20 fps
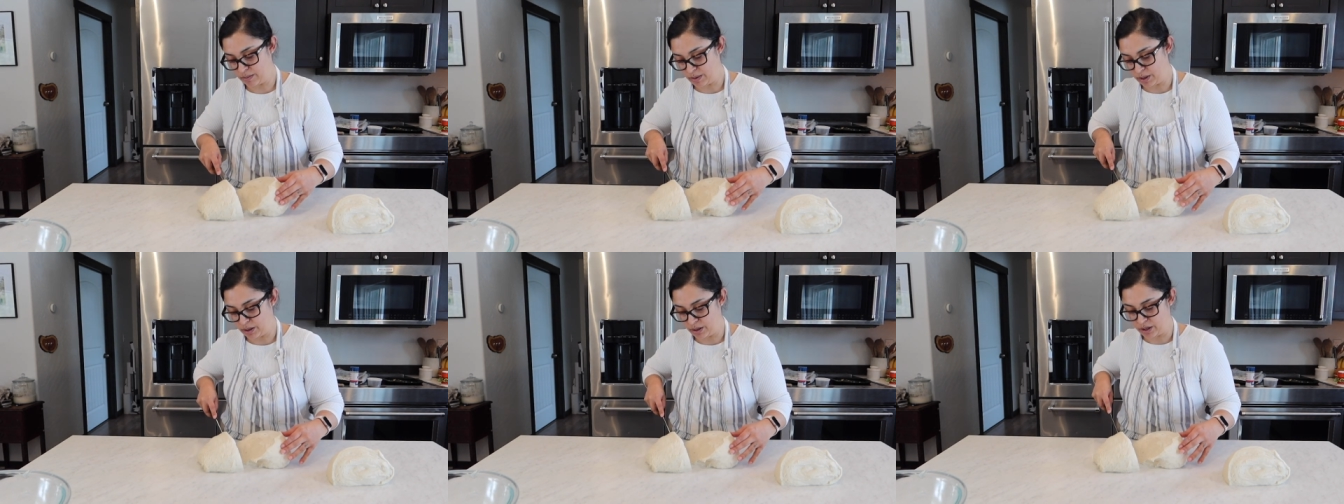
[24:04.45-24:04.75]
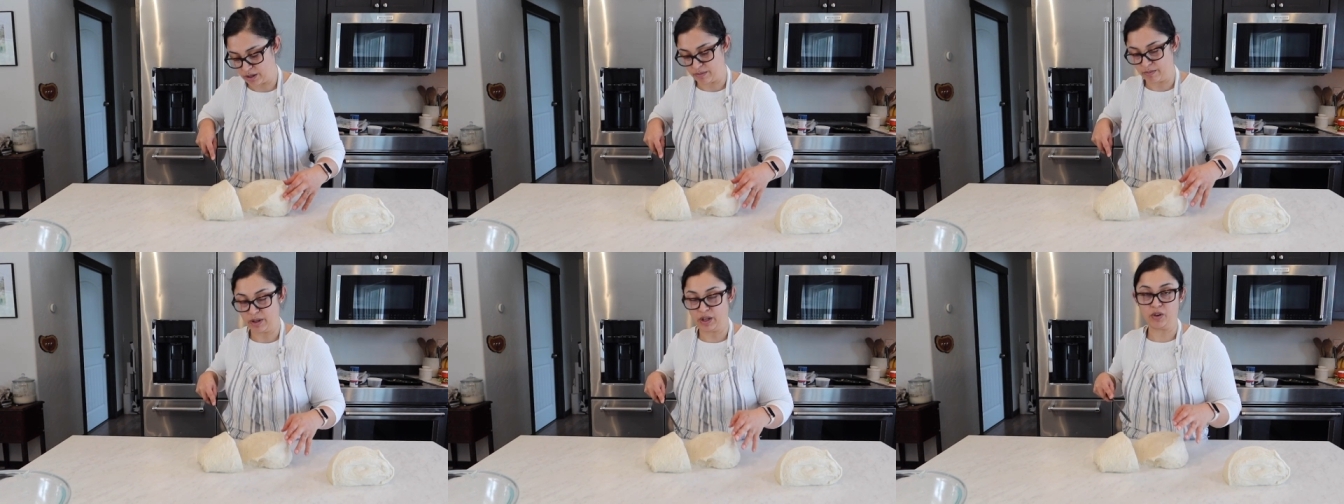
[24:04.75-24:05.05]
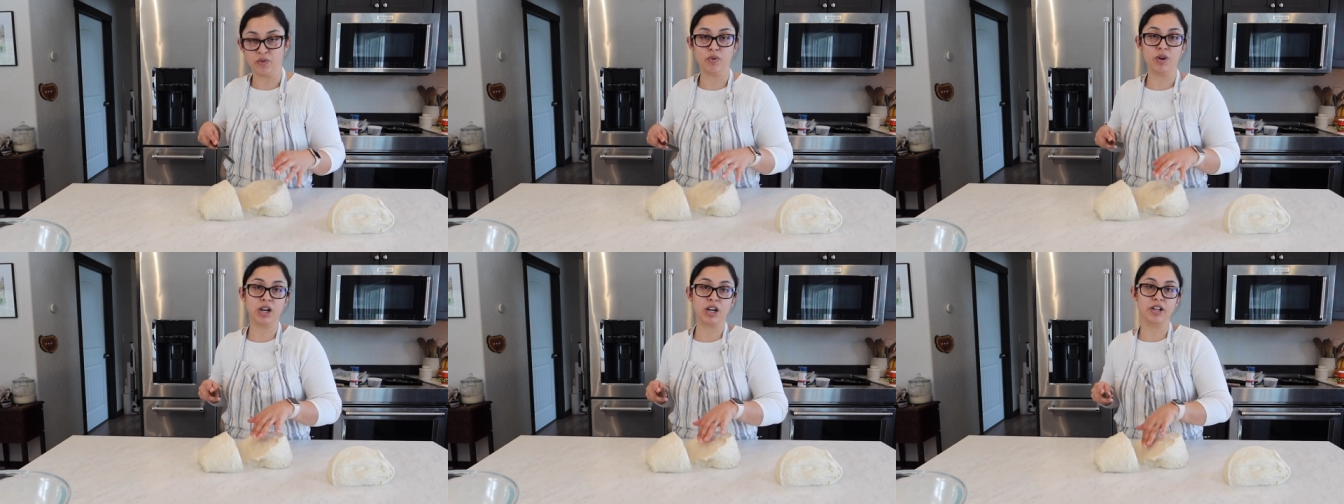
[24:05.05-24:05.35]
but you can
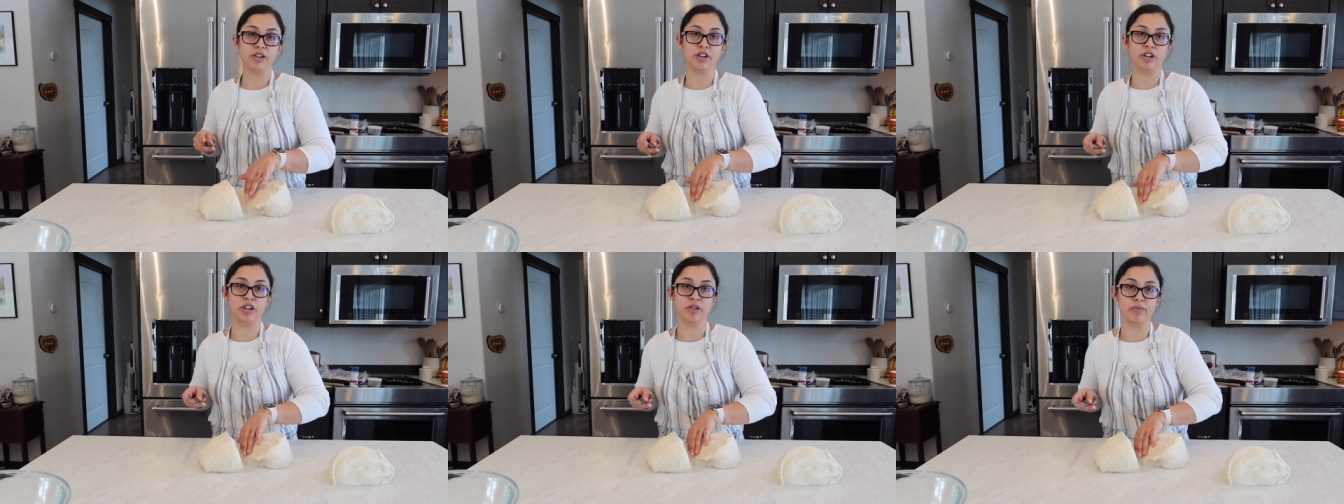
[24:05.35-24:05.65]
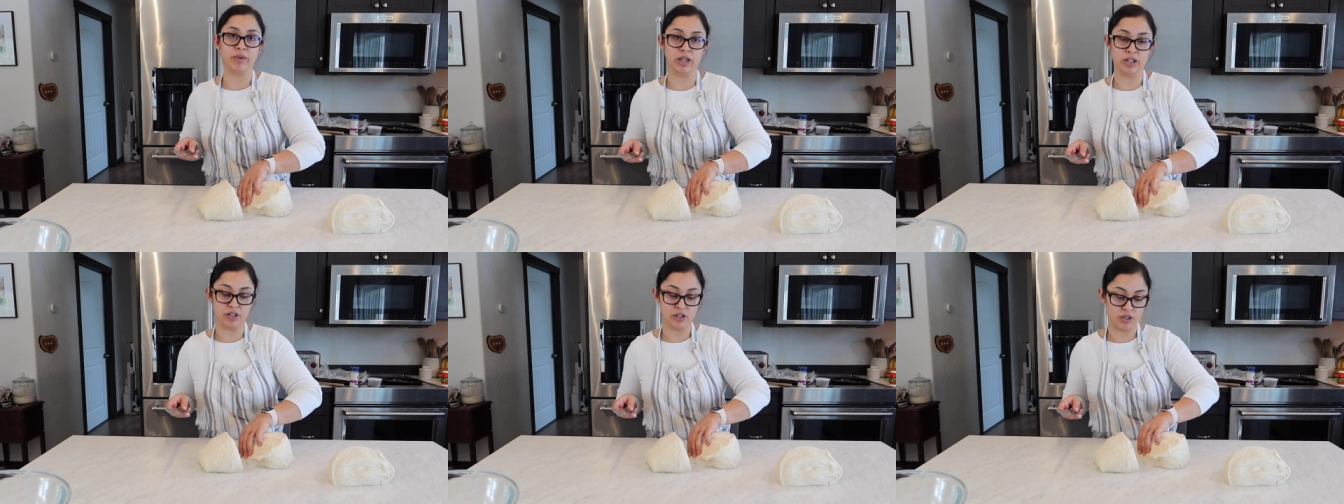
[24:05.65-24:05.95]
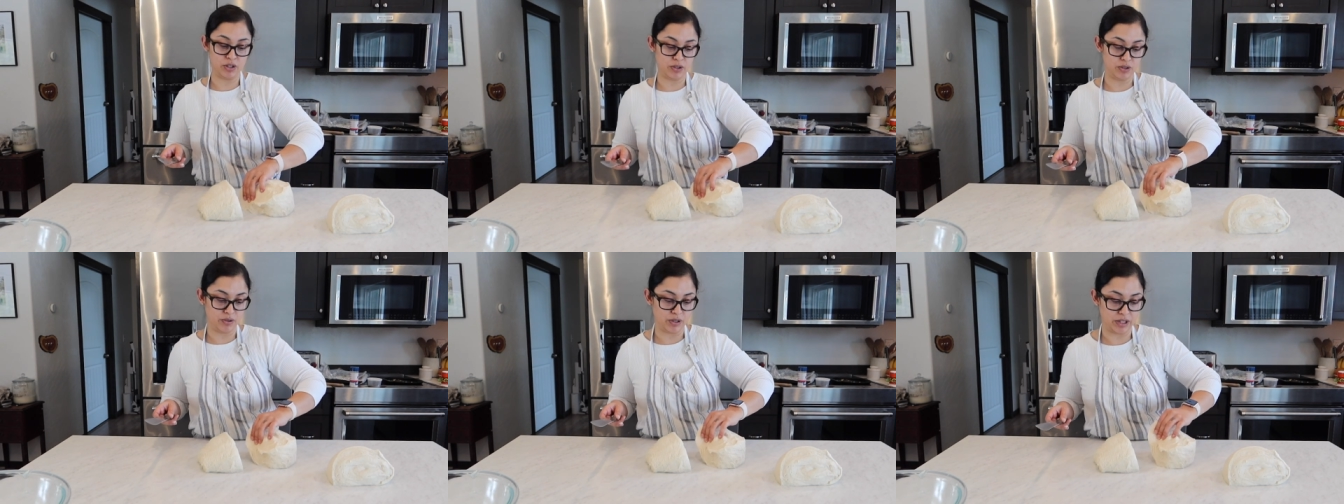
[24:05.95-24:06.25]
make 1, you can make
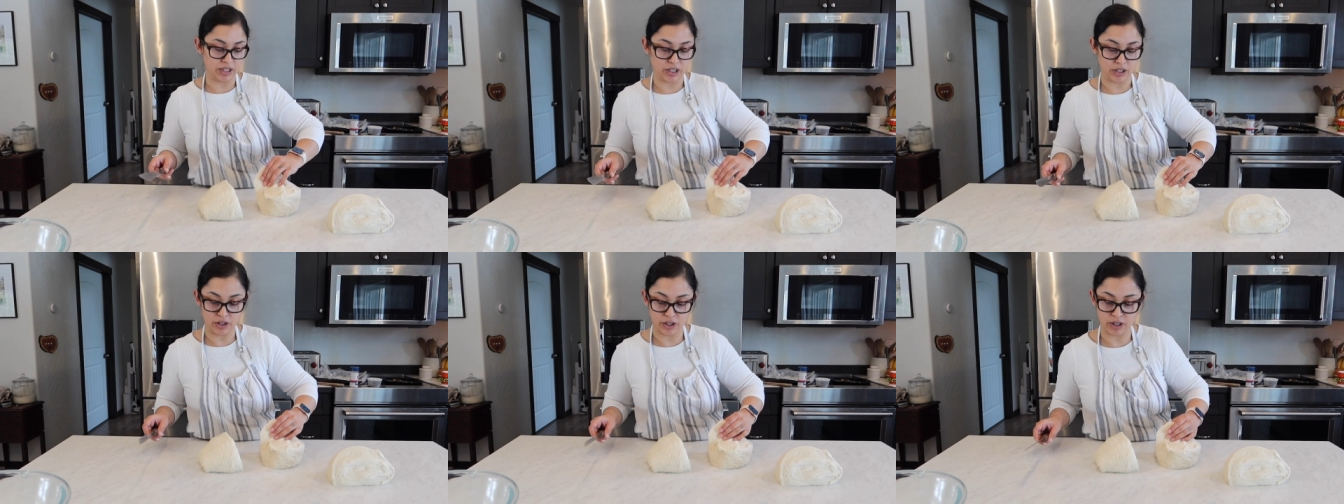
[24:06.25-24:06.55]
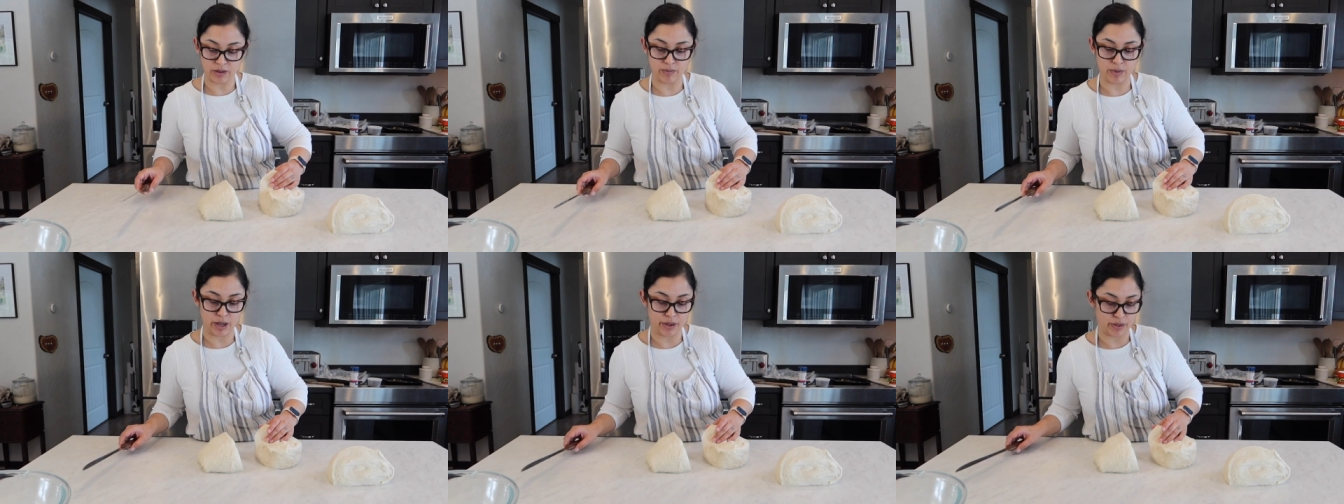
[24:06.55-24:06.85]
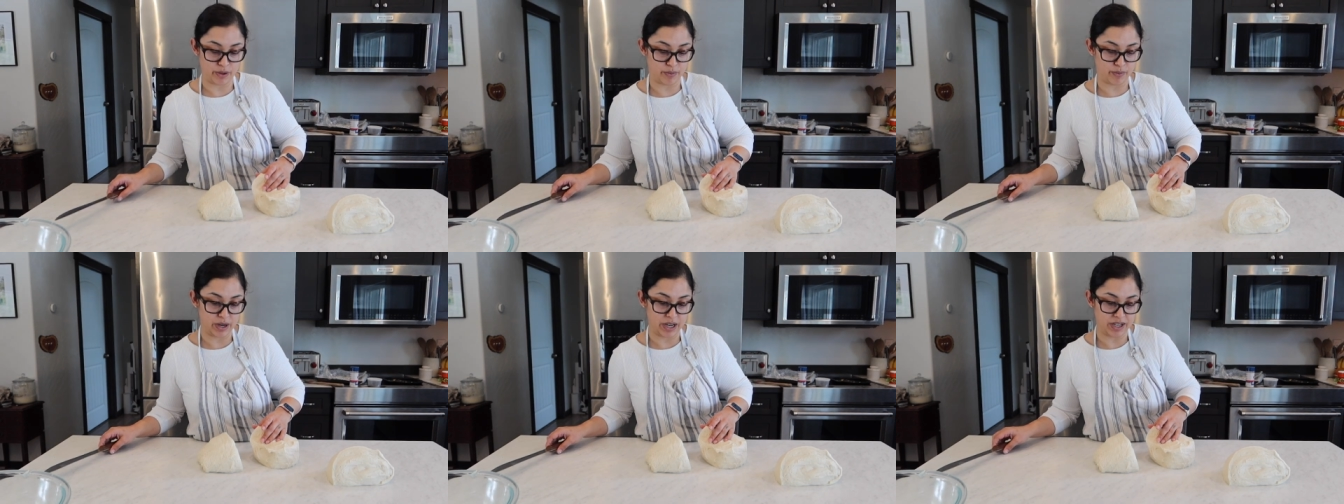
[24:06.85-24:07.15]
2, and then you can make
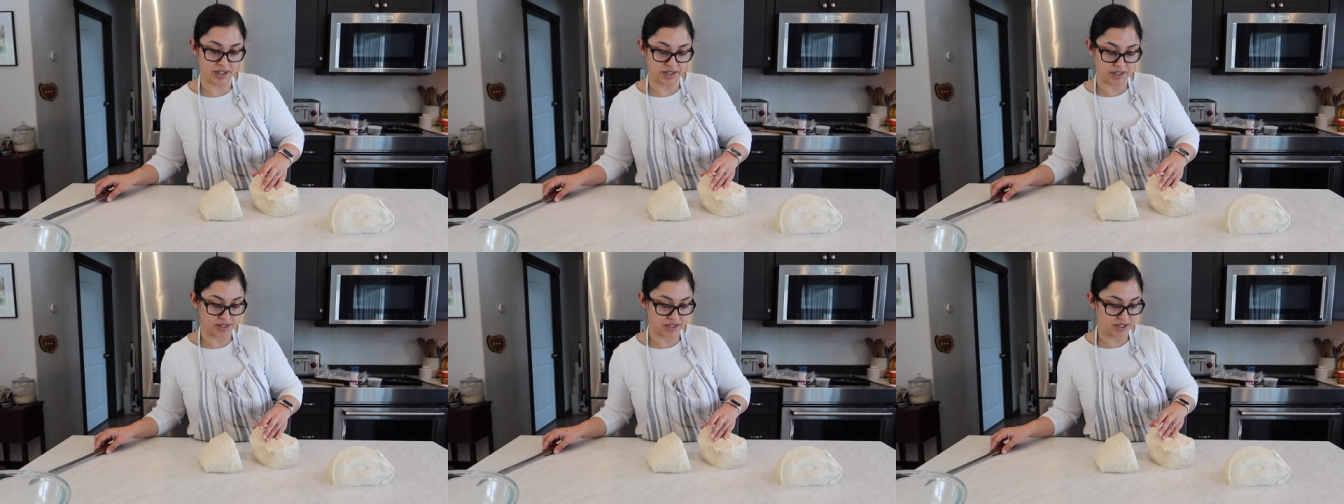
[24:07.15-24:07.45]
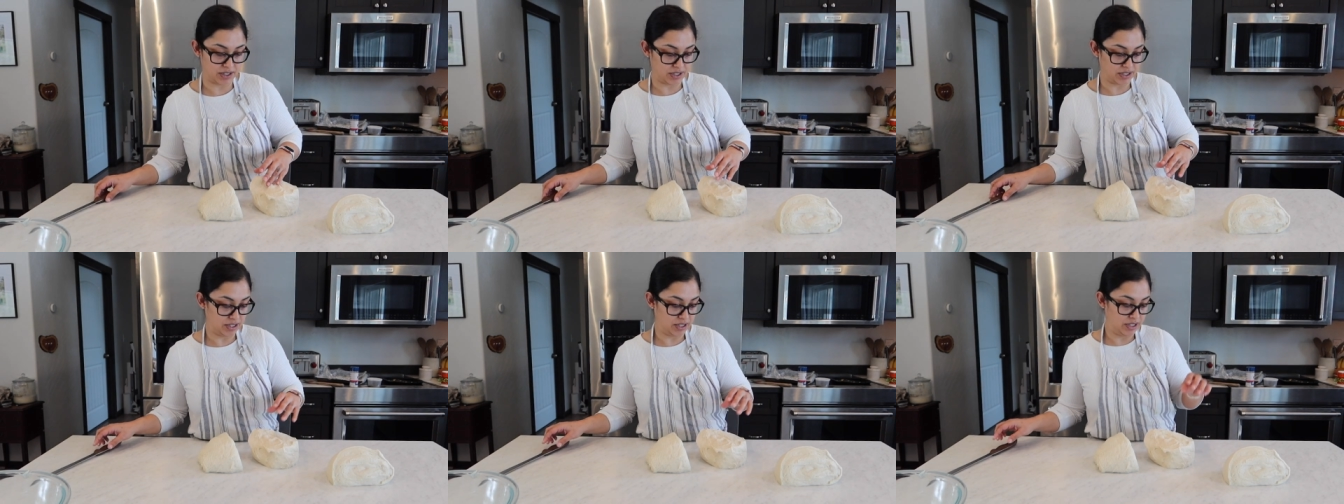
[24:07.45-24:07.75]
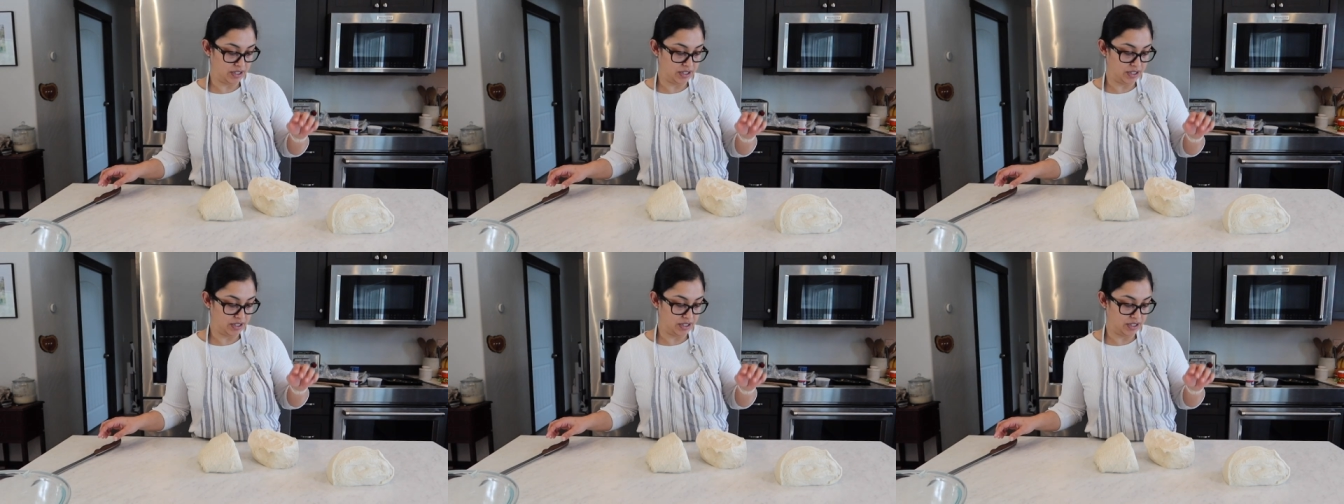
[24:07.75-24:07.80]
the rest